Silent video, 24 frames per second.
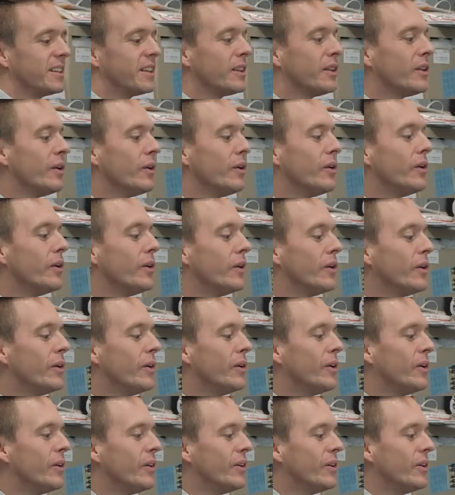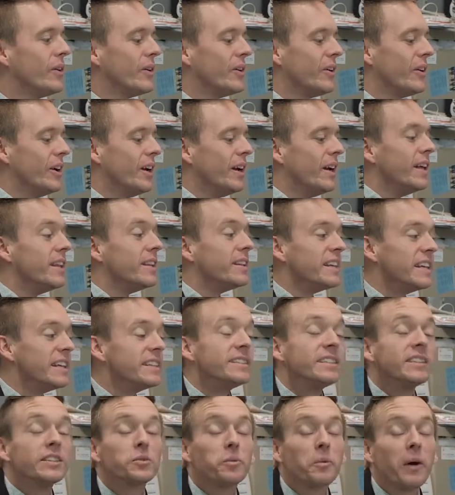what are the things on the side?
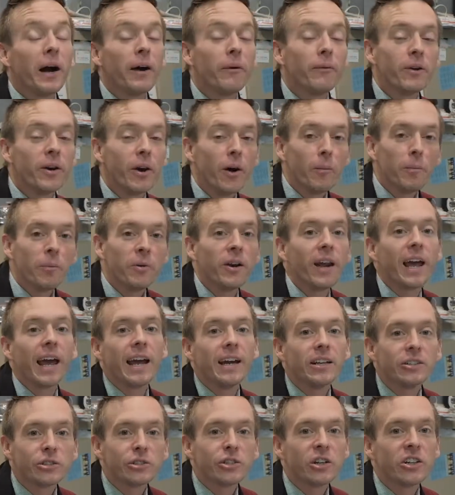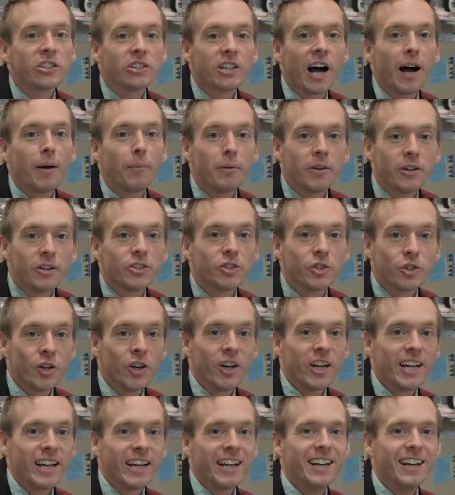This is why we don't put angels on top of your tree.